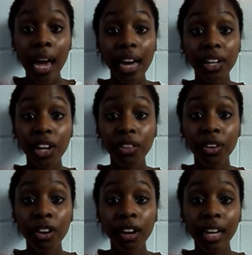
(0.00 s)

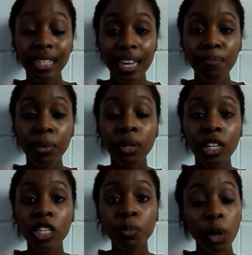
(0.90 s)
Another example
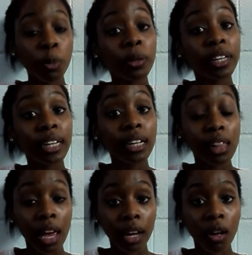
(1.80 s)
is propylene
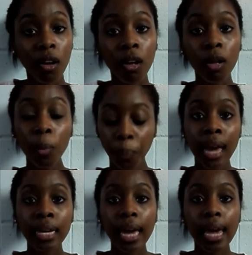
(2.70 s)
glycol,
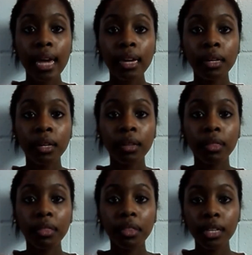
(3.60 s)
and
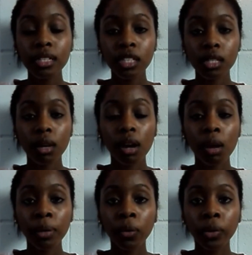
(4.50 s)
this
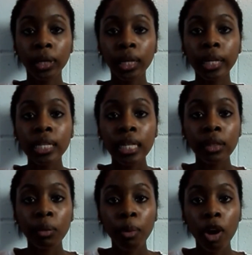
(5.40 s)
ingredient is in
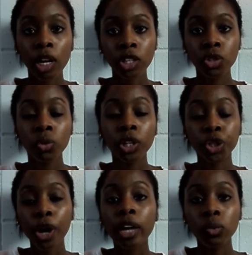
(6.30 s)
the product to
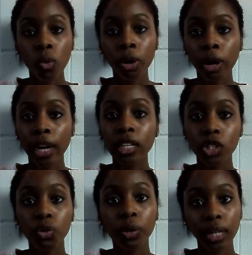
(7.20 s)
attract water and
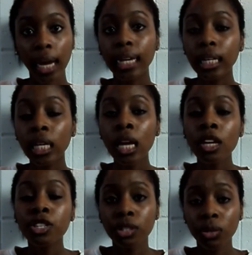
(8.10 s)
to retain it.
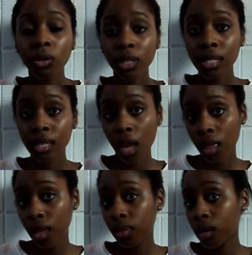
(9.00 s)
So you could say
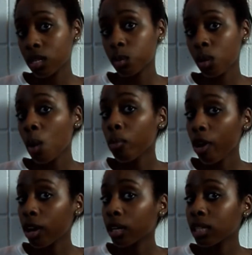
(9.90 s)
that this
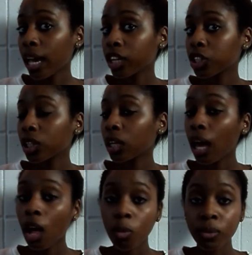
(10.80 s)
product actually
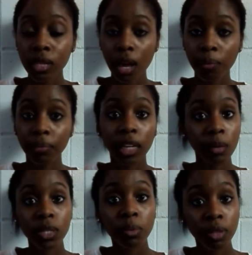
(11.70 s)
helps keep
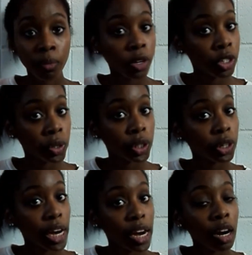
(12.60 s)
some of the moisture in your
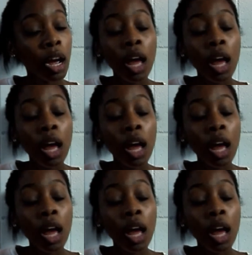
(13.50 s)
hair,